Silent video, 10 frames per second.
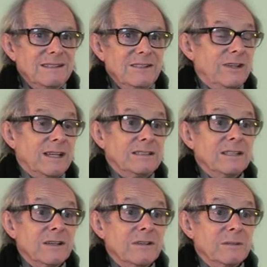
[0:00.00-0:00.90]
you get to
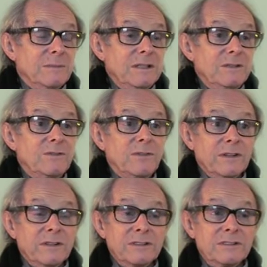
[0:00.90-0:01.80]
know them, and you
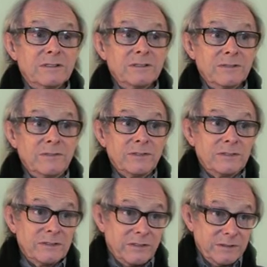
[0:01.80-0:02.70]
follow the story of
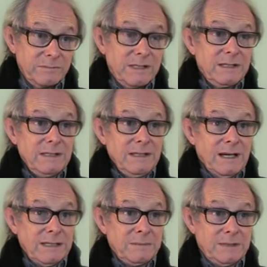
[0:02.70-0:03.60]
four of them,
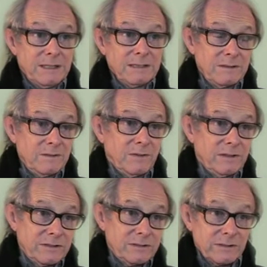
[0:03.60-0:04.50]
and in particular you
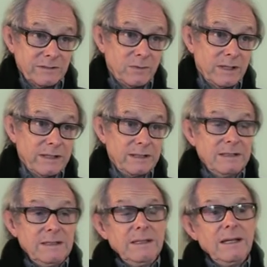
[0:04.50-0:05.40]
follow the story of one,
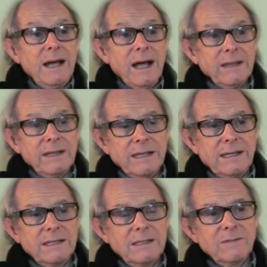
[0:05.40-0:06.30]
and they
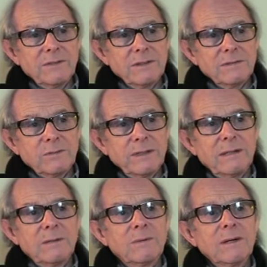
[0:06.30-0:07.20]
get involved.
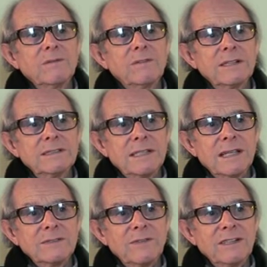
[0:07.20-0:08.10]
The one finds that he
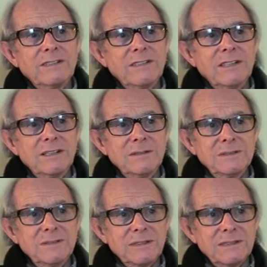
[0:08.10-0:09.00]
has a very good nose